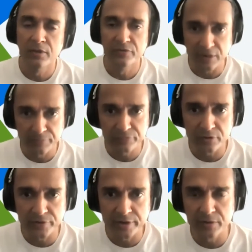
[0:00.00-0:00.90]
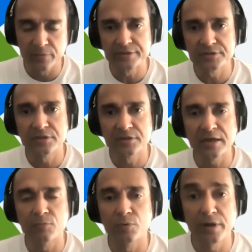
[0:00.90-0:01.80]
some sort of an intervention
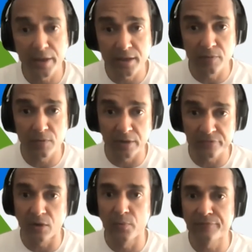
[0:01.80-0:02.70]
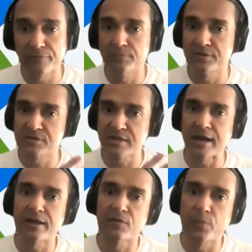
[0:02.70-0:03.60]
that would take us away from the
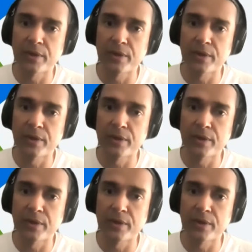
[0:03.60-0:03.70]
static